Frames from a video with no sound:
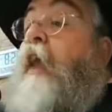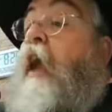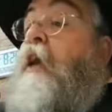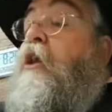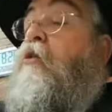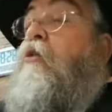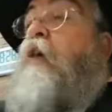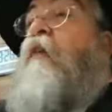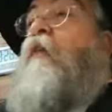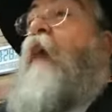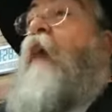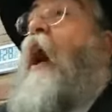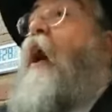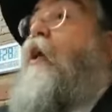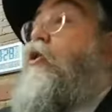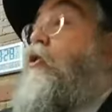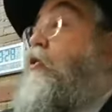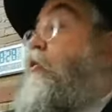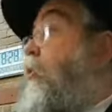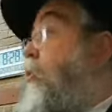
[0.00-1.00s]
El
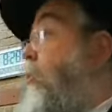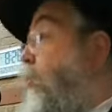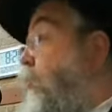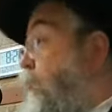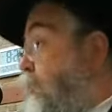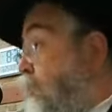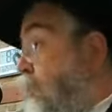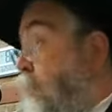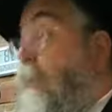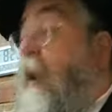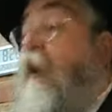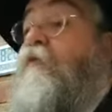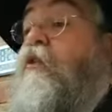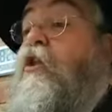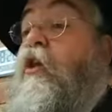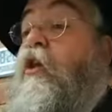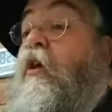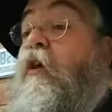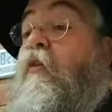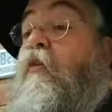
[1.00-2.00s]
Yedideinu Anash, to
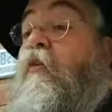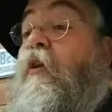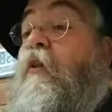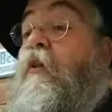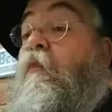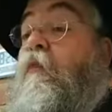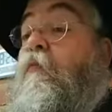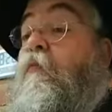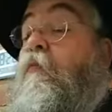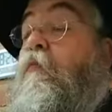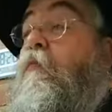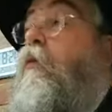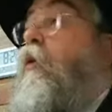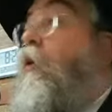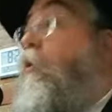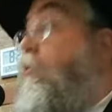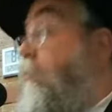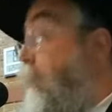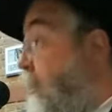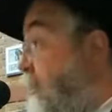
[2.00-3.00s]
all the Lubavitcher
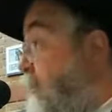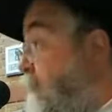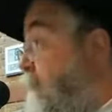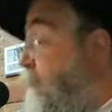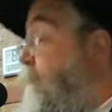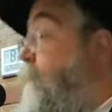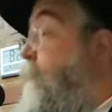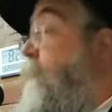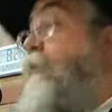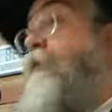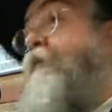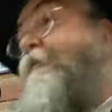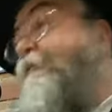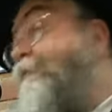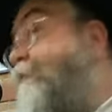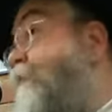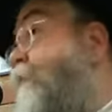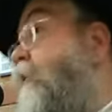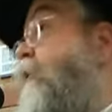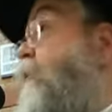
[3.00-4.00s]
chassidim. Okay.